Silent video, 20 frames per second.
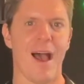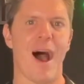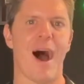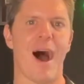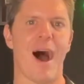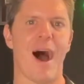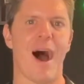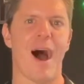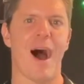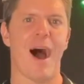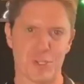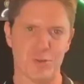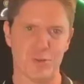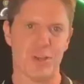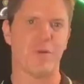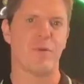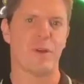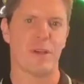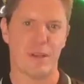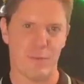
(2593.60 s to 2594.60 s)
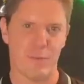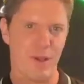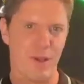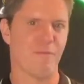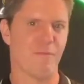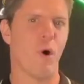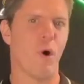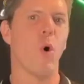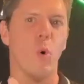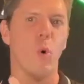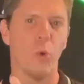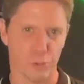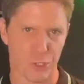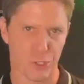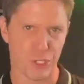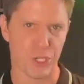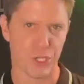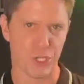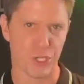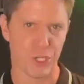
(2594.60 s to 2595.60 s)
I was just, and we, we have a whole
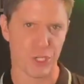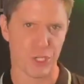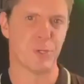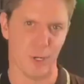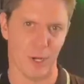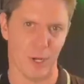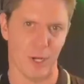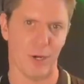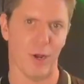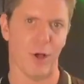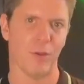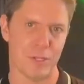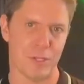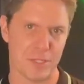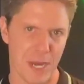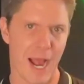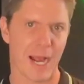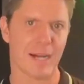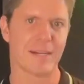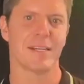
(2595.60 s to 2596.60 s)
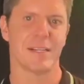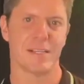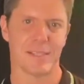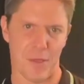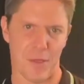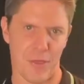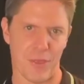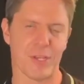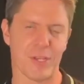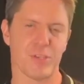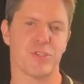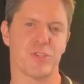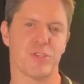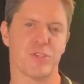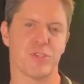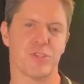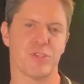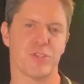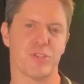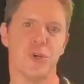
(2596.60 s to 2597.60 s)
chapter on all the tactics and things you
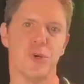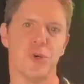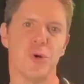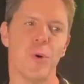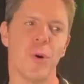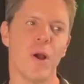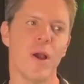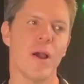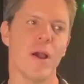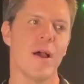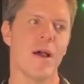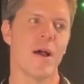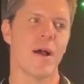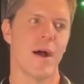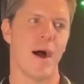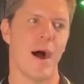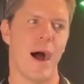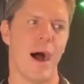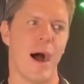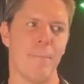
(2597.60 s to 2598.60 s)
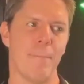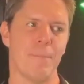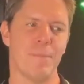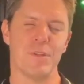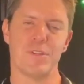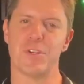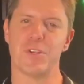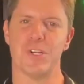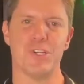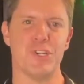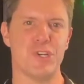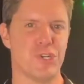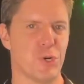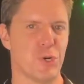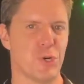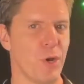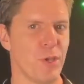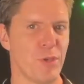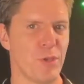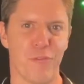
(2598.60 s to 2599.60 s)
can do um, to
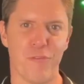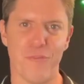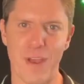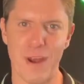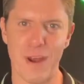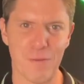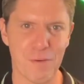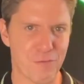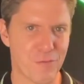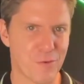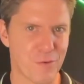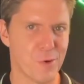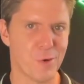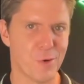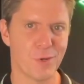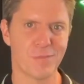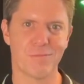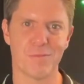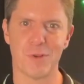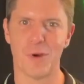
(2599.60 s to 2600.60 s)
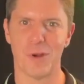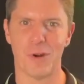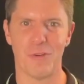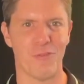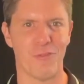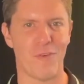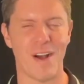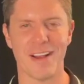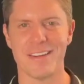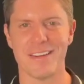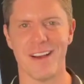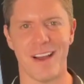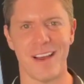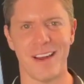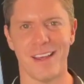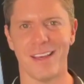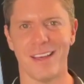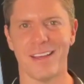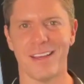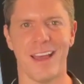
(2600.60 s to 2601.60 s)
enjoy your favorite food, go to fine
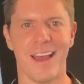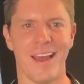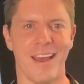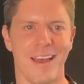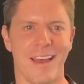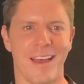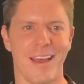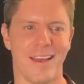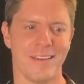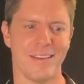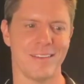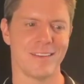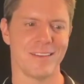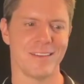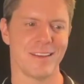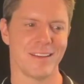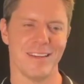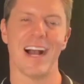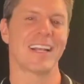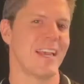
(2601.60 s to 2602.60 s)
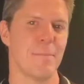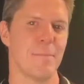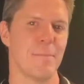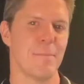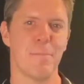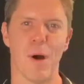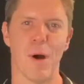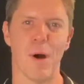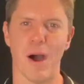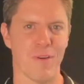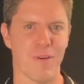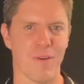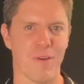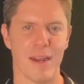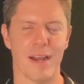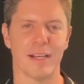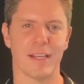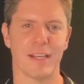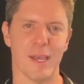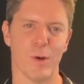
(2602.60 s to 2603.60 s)
dining and, not gain body
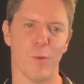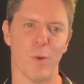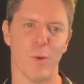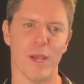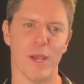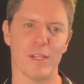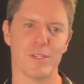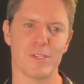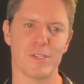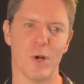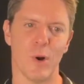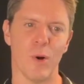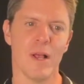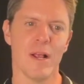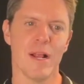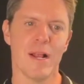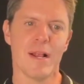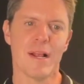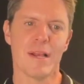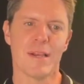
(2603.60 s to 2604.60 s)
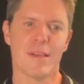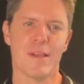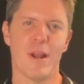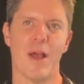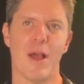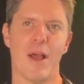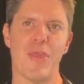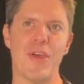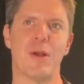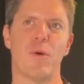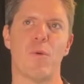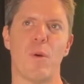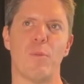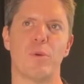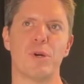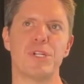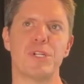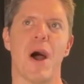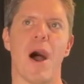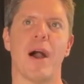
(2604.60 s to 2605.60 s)
fat, not gain weight. So, yeah, I think when
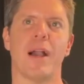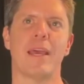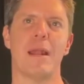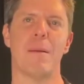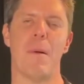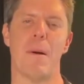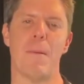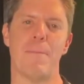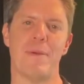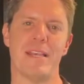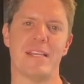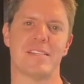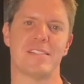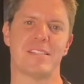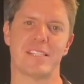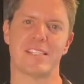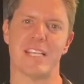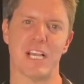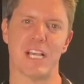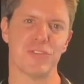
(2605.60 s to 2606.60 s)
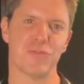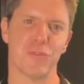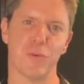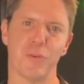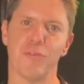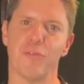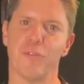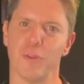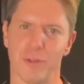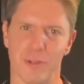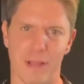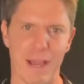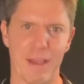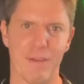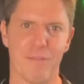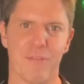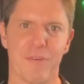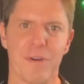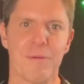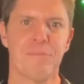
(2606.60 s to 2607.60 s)
we're talking about being successful for
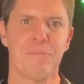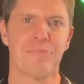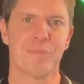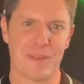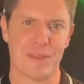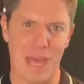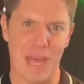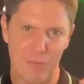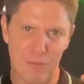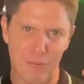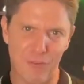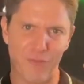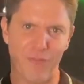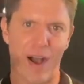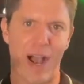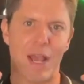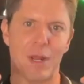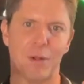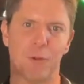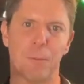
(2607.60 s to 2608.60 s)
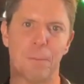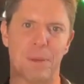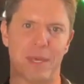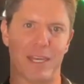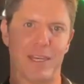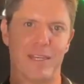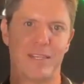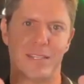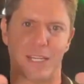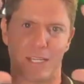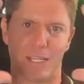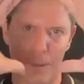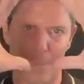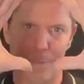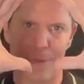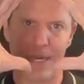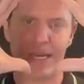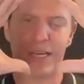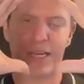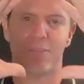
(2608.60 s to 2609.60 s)
life, that final piece, like the
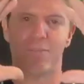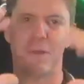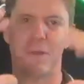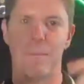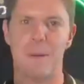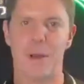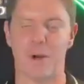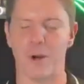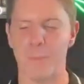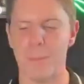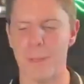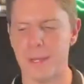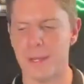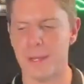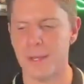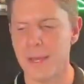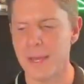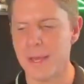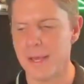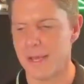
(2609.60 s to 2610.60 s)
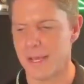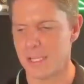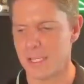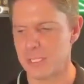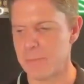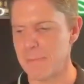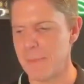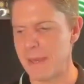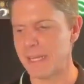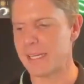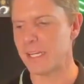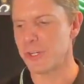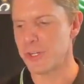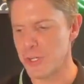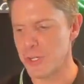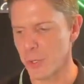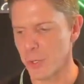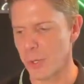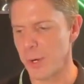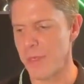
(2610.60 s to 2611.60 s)
peak of the pyramid, is making
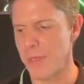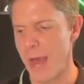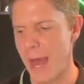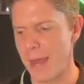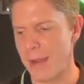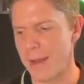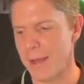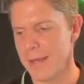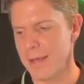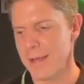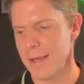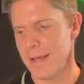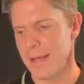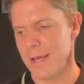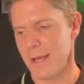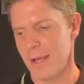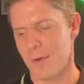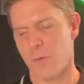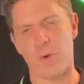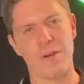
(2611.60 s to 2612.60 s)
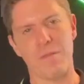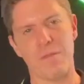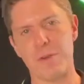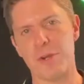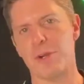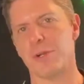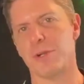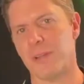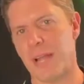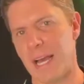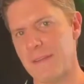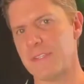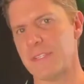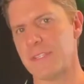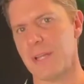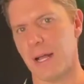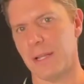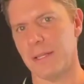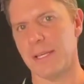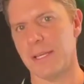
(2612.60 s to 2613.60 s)
sure that whatever your
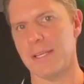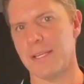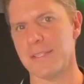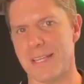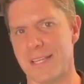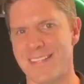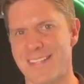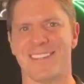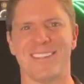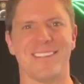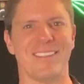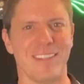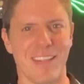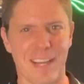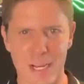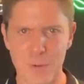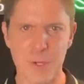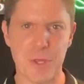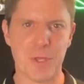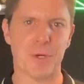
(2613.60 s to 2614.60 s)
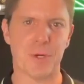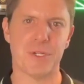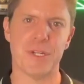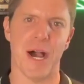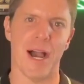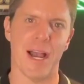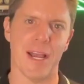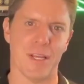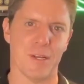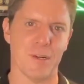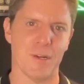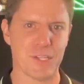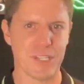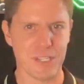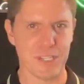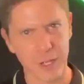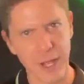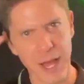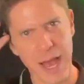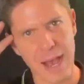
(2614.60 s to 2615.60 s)
lifestyle is, it's aligned with your diet. You
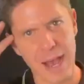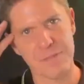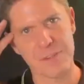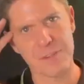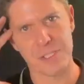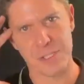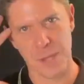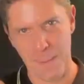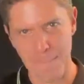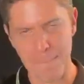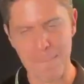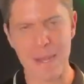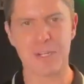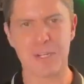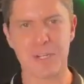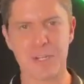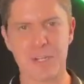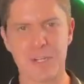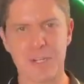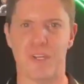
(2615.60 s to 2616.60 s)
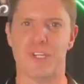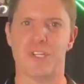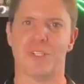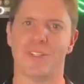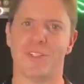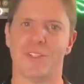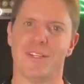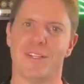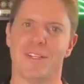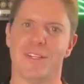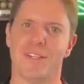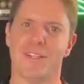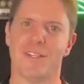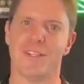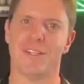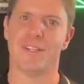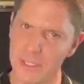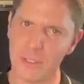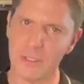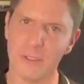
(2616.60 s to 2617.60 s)
still have some mental vigilance. You're
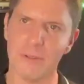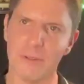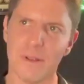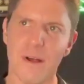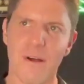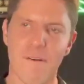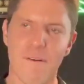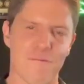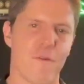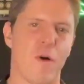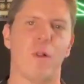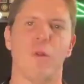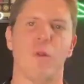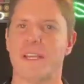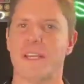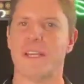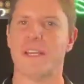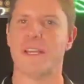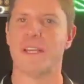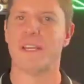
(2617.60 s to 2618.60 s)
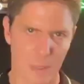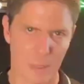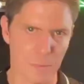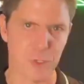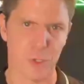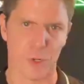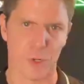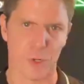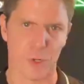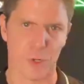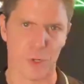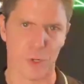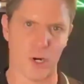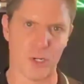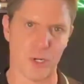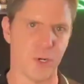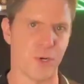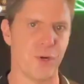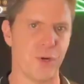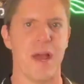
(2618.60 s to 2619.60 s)
still following some sort of
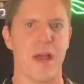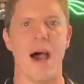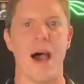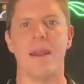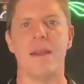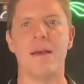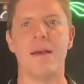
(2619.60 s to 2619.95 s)
structure. You're not,